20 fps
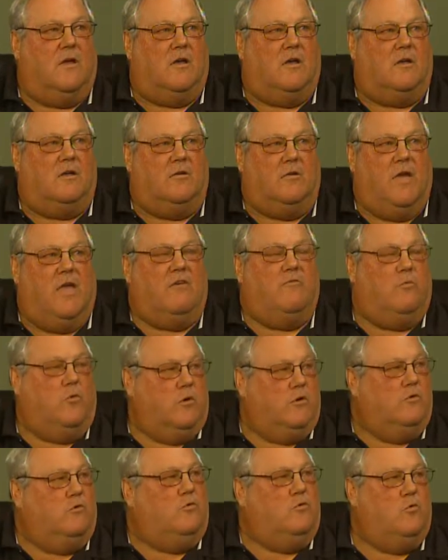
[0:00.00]
I have
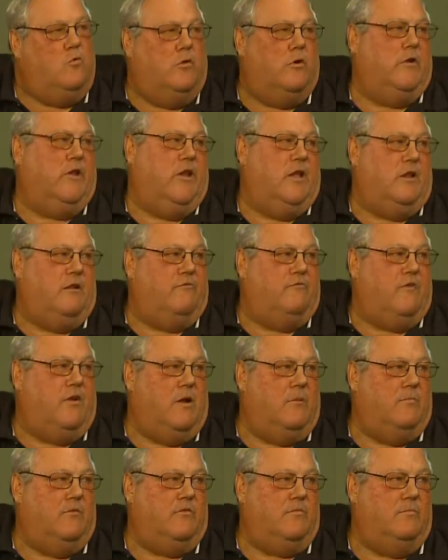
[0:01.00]
1 or 2 organic
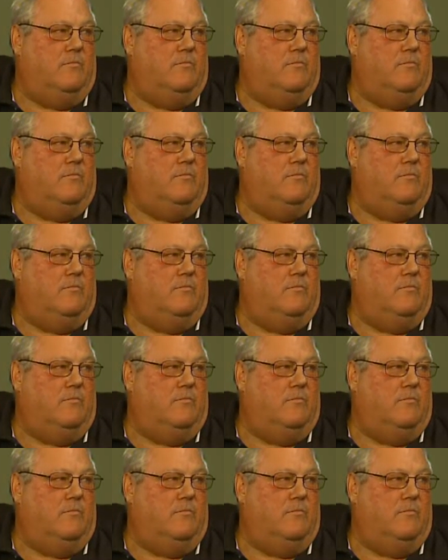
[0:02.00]
farmers.